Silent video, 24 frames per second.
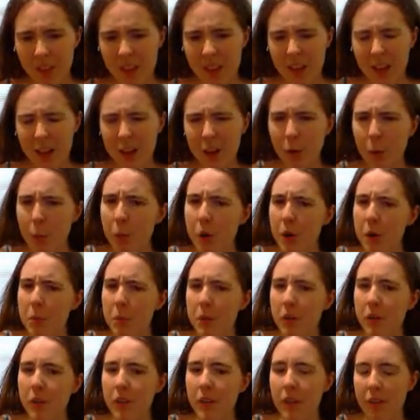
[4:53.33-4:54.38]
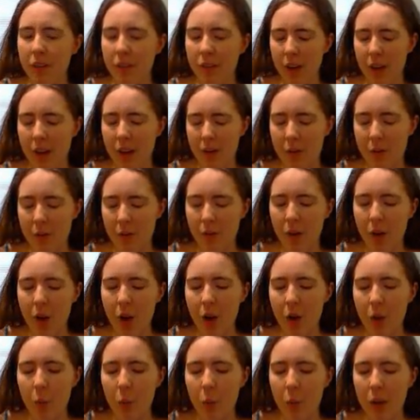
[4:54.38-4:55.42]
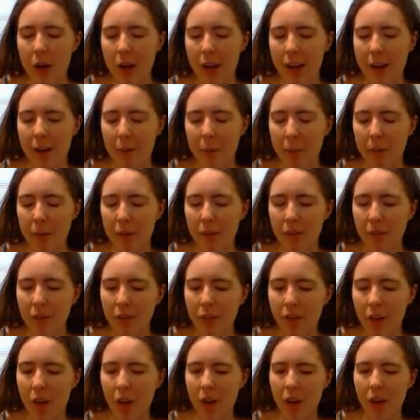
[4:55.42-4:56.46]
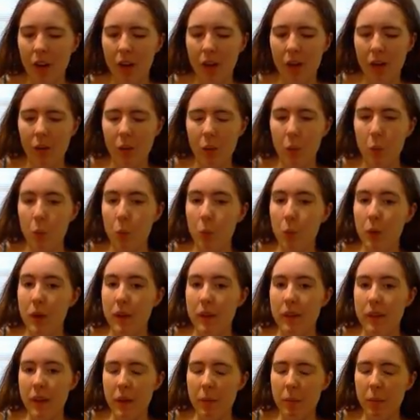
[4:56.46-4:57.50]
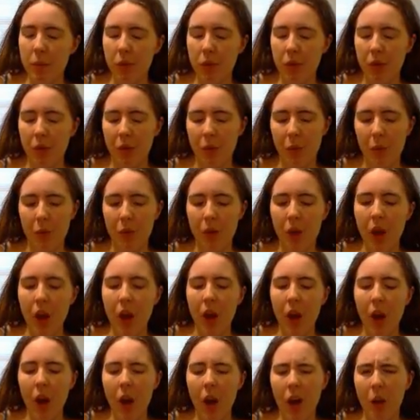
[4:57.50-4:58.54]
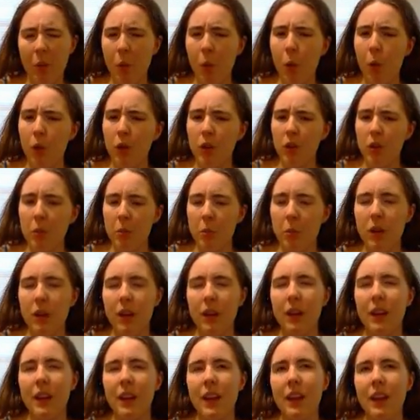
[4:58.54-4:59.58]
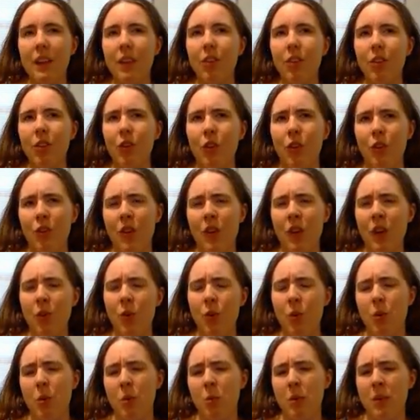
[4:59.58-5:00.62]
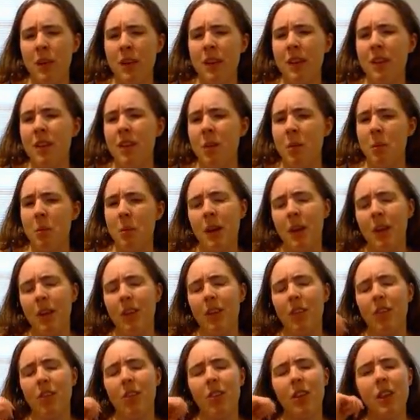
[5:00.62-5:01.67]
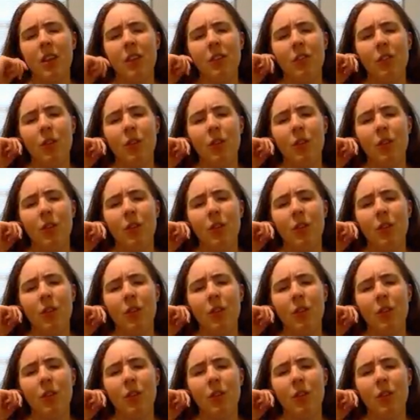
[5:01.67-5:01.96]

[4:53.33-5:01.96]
so pretty much that's kind of what happens in the episode. Ultimately, the Survey Corps ends up being successful